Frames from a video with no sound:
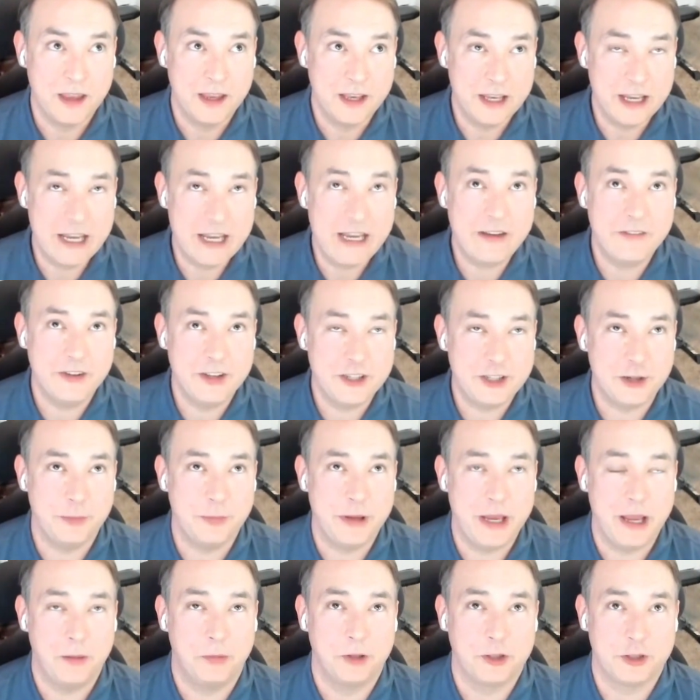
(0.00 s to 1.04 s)
even to be
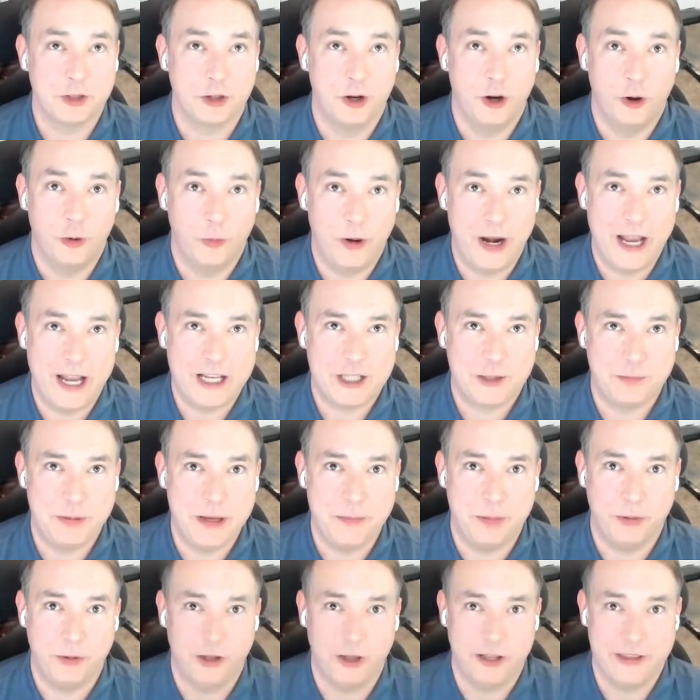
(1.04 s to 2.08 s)
able to harass
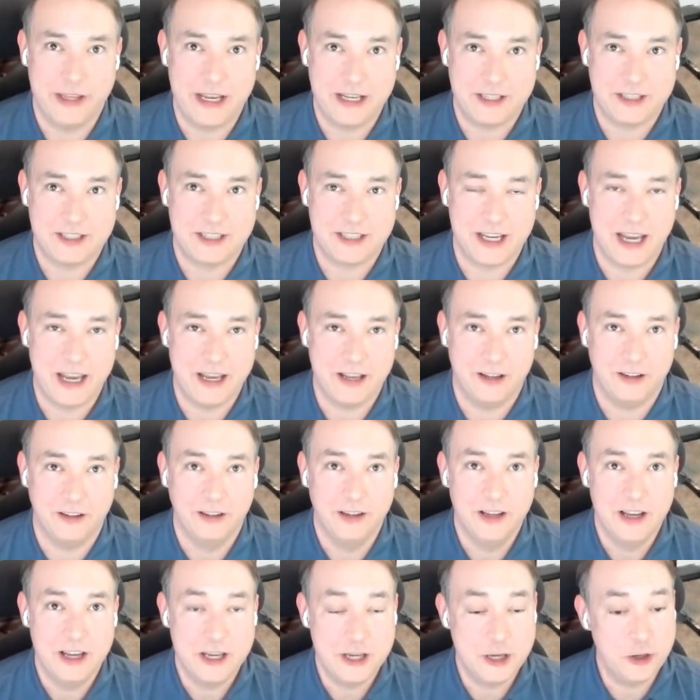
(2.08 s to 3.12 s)
people on that scale,
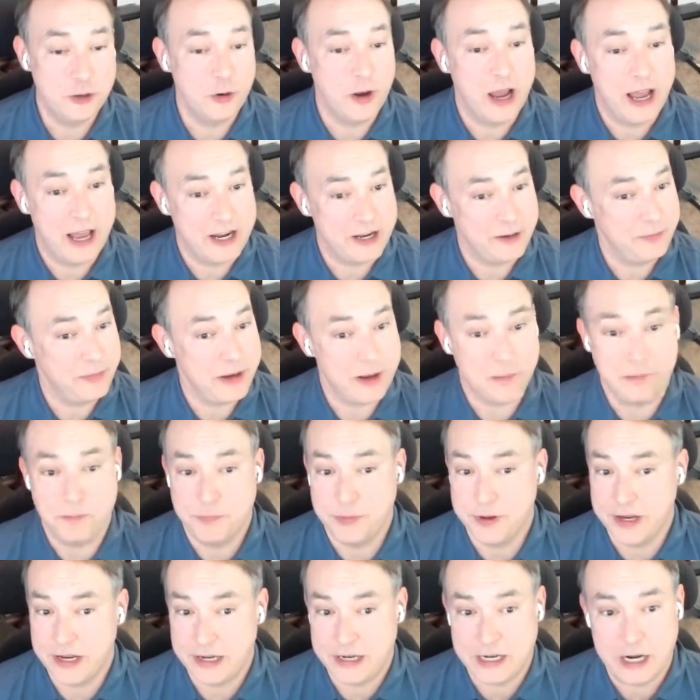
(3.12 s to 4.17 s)
you had to be a
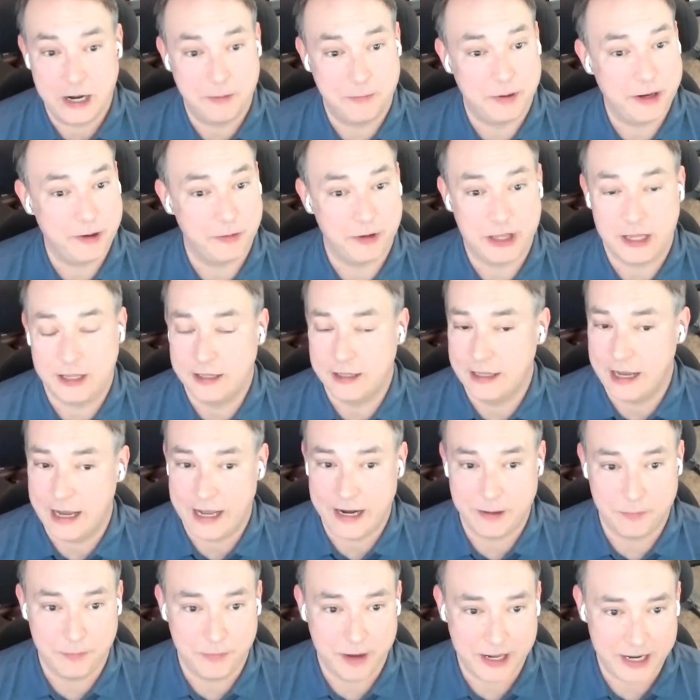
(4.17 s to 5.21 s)
big company with a lot
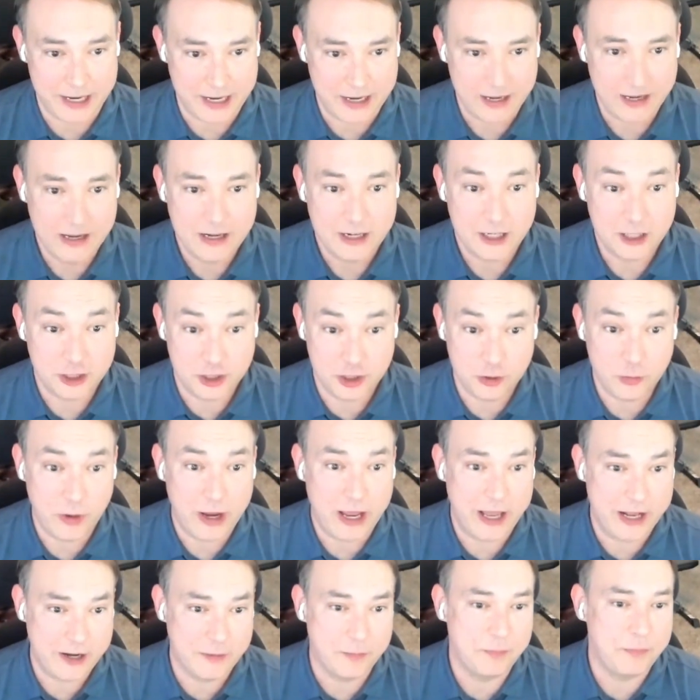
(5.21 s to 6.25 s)
of money, because you
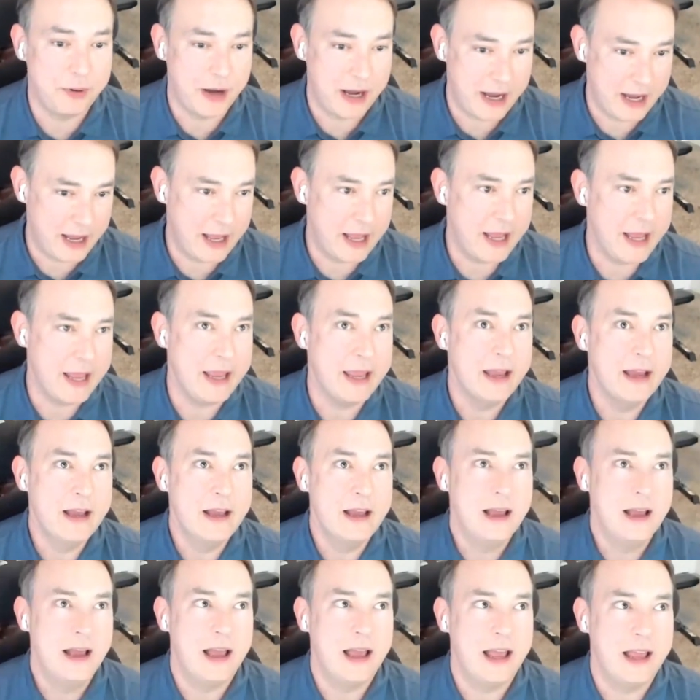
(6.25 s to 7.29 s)
had to buy,
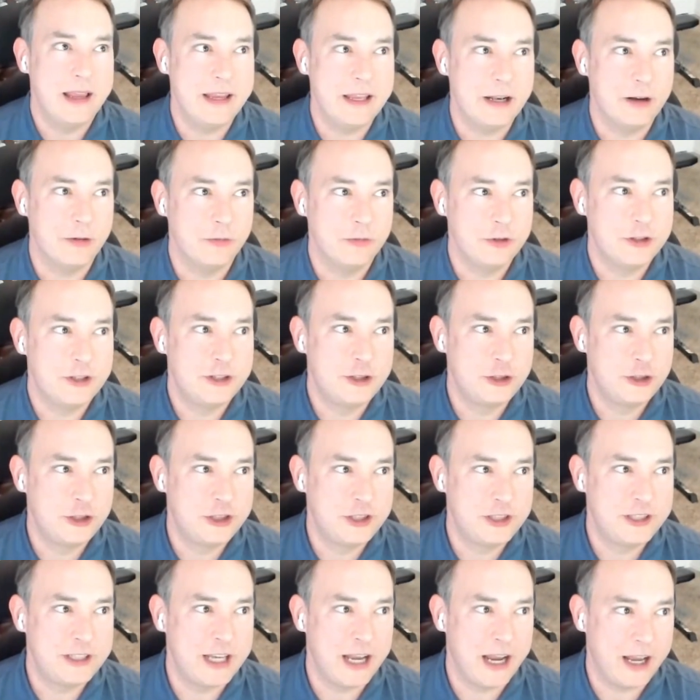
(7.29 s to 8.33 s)
you know,
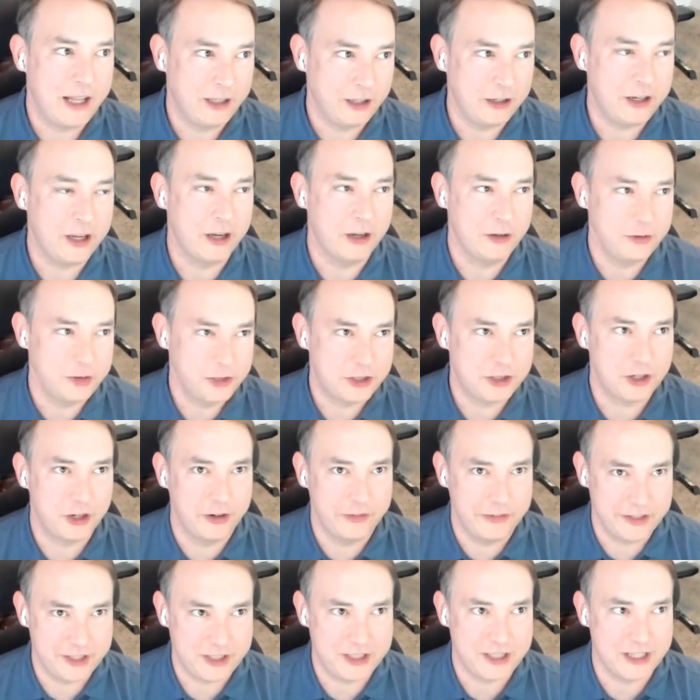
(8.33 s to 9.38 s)
teleco
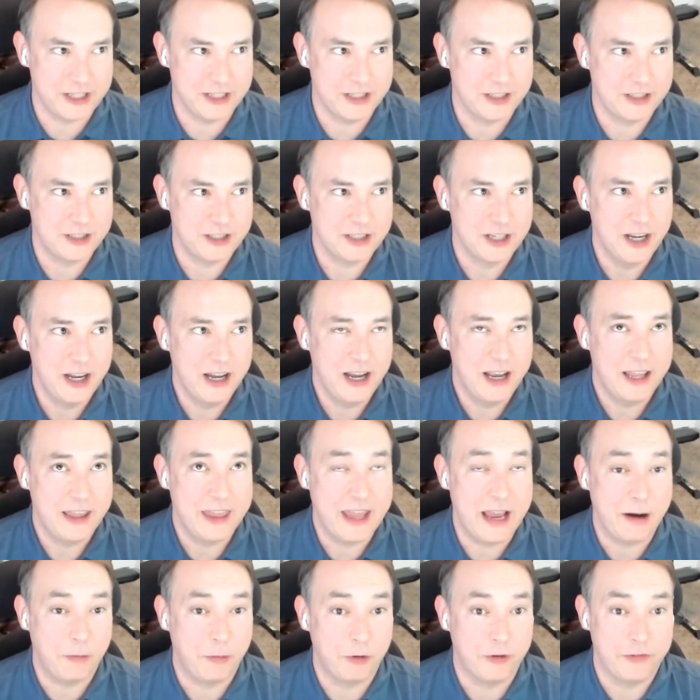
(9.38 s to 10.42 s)
services
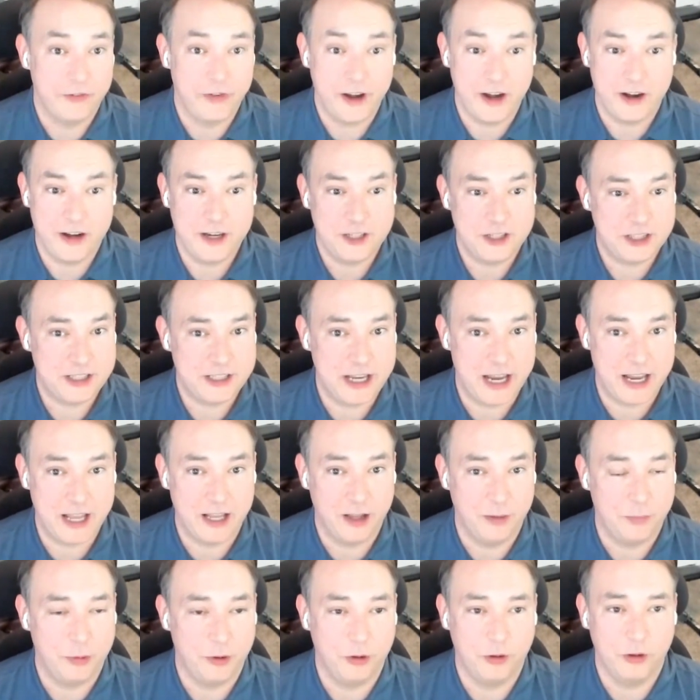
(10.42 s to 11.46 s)
that were very
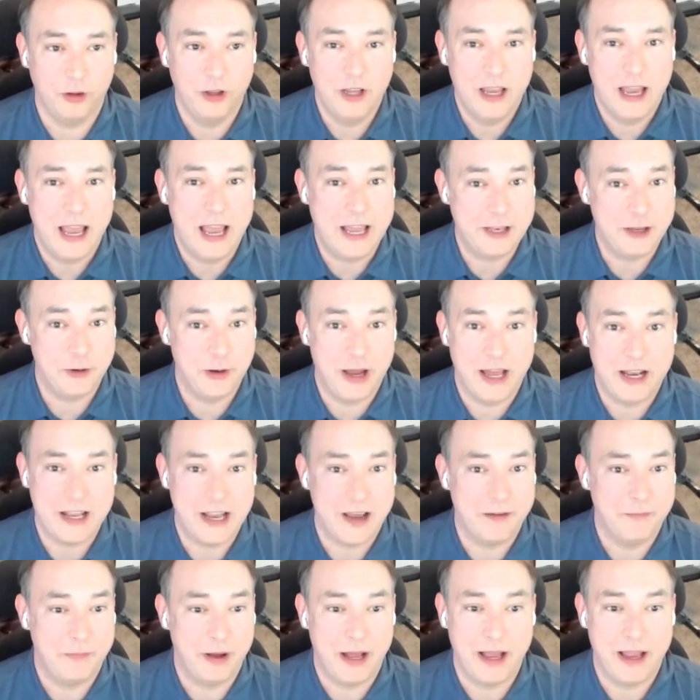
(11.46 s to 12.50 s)
scalable, and you had
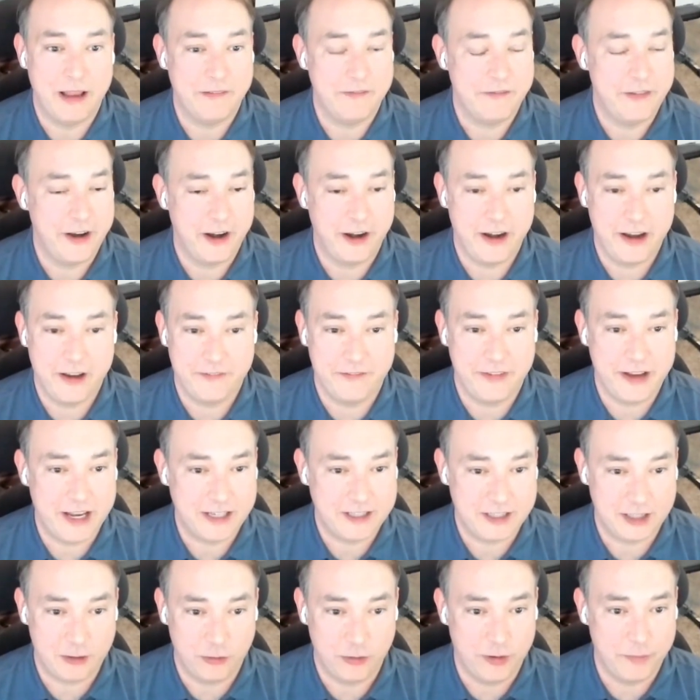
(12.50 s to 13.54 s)
to buy very
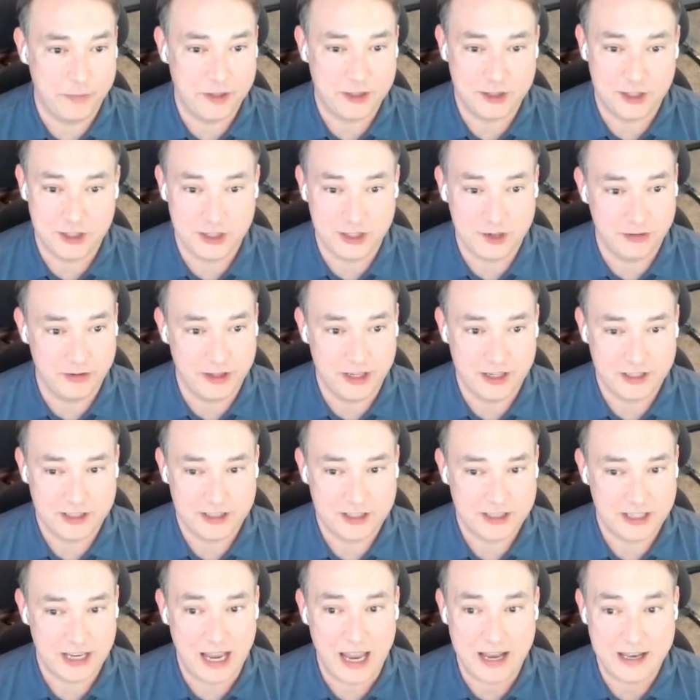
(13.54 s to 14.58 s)
advanced equipment to do
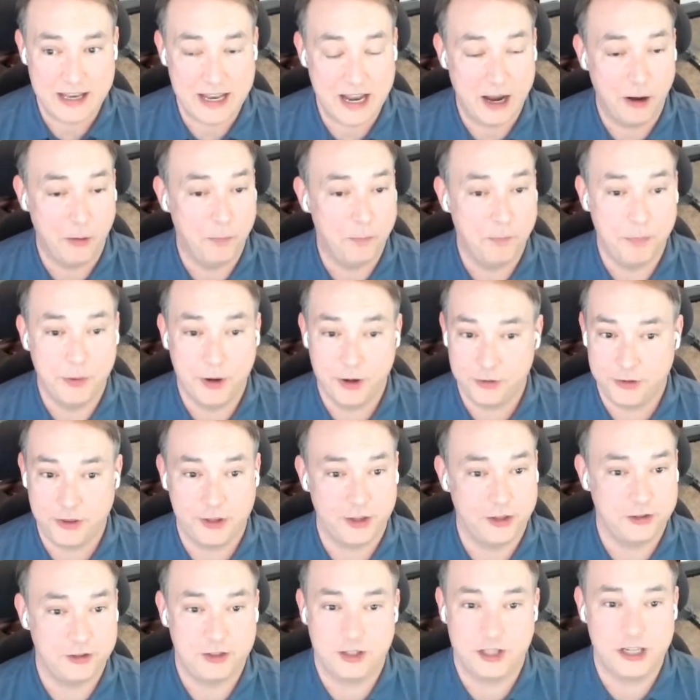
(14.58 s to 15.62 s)
this. And now both of
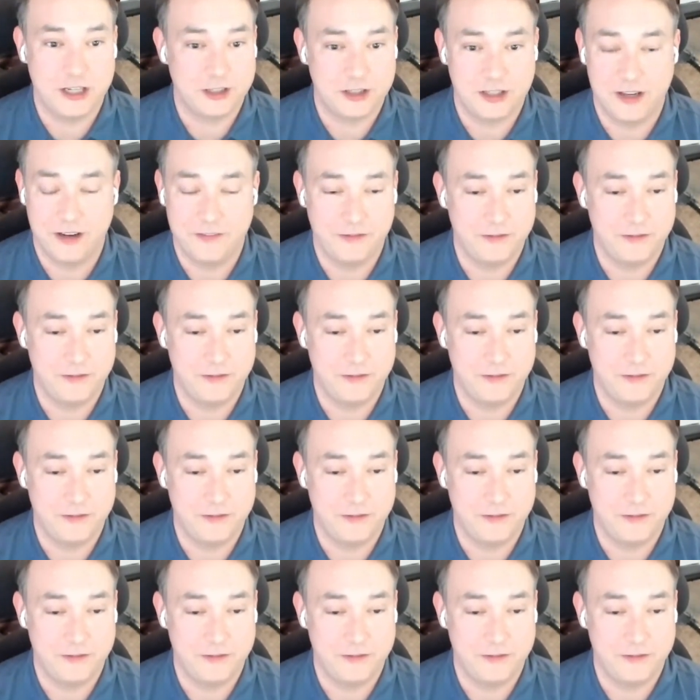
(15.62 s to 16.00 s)
those things